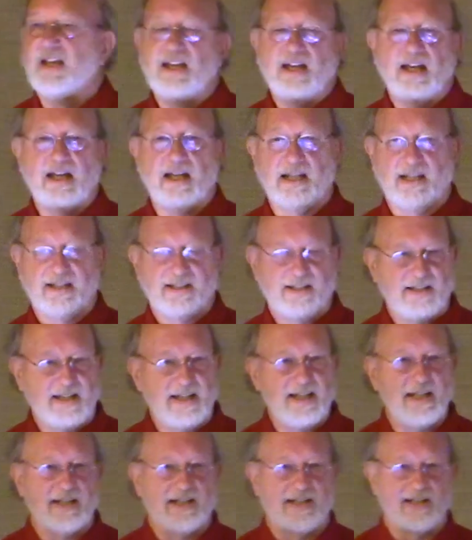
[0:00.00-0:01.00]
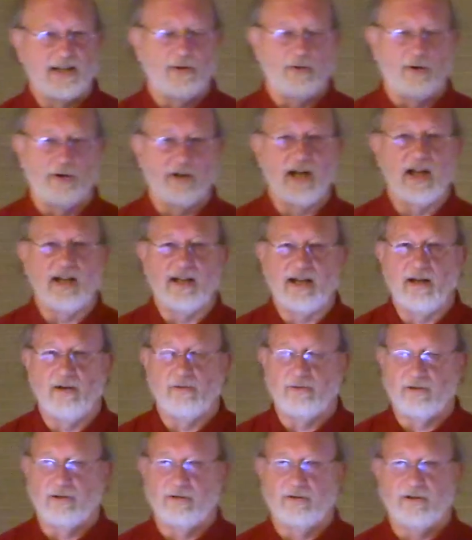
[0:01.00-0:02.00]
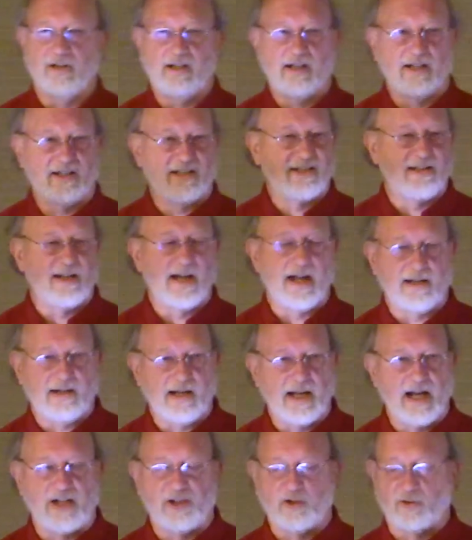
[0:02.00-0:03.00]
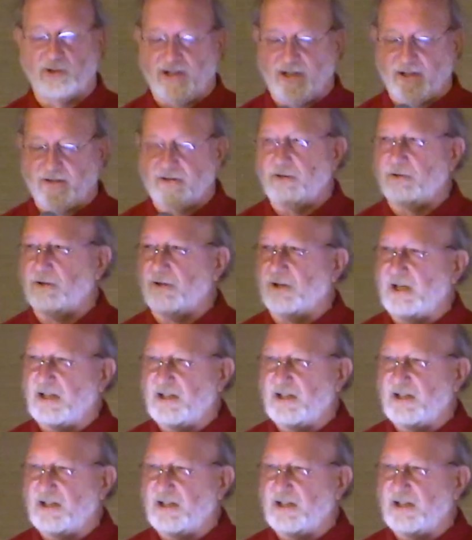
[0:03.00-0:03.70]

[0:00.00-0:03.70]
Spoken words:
LSD is an ergot alkaloid. It's not naturally occurring.